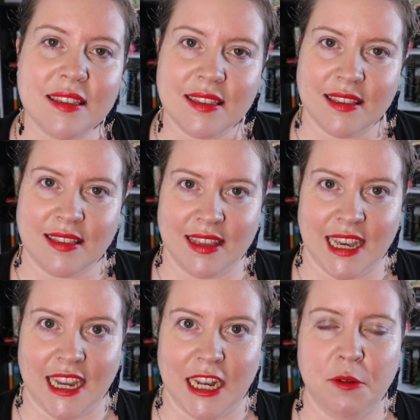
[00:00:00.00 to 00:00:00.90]

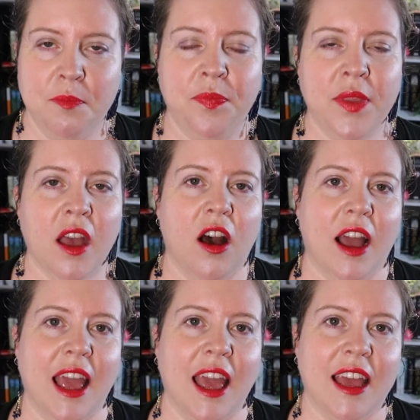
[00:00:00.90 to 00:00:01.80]
scene,
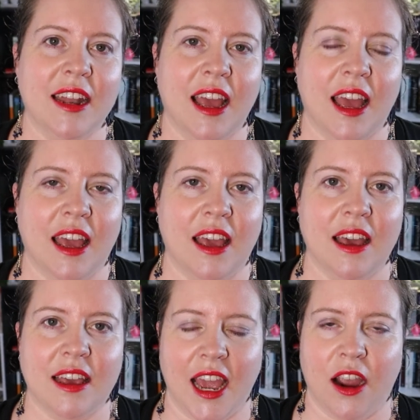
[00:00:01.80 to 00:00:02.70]
I had
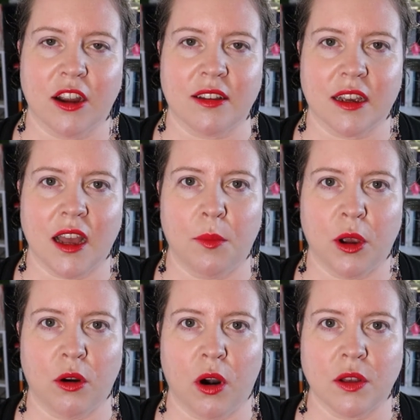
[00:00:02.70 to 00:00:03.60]
a character come
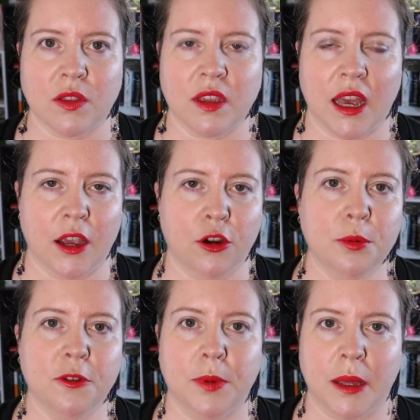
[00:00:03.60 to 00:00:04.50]
across a
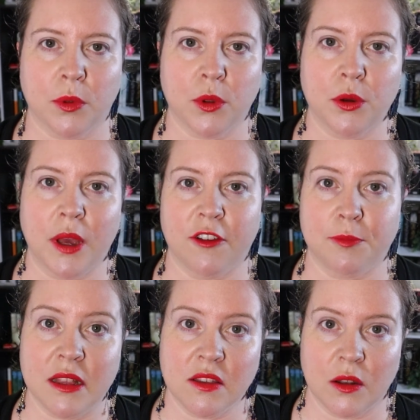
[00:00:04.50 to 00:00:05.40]
group of people who have
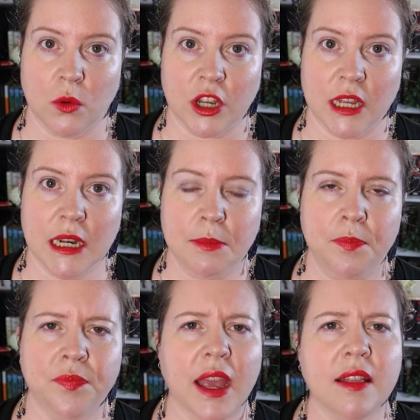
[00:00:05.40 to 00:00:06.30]
been slaughtered,
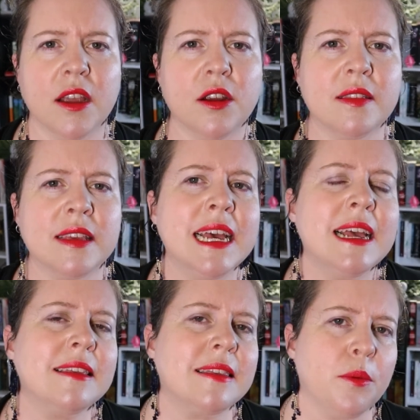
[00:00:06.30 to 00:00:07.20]
and there is
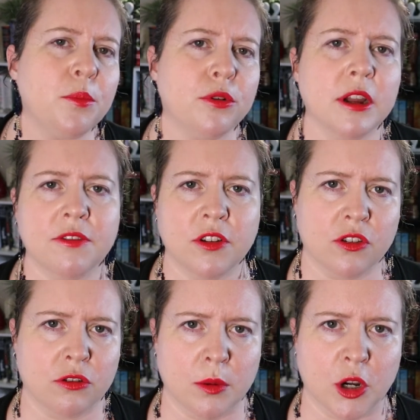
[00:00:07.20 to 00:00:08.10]
some brief
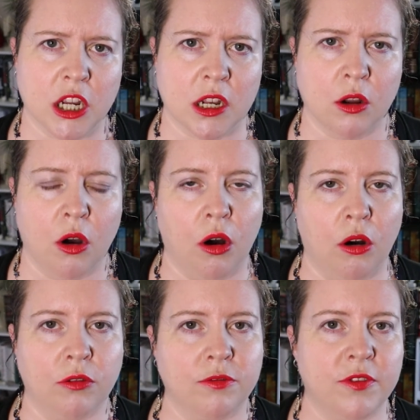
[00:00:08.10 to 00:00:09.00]
description
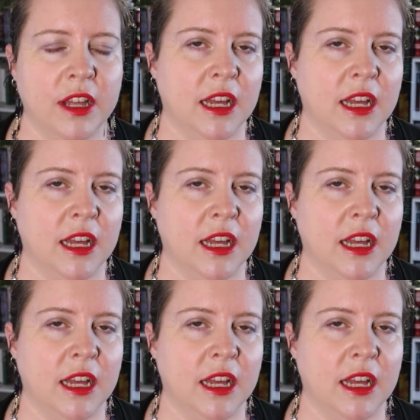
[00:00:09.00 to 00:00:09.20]
of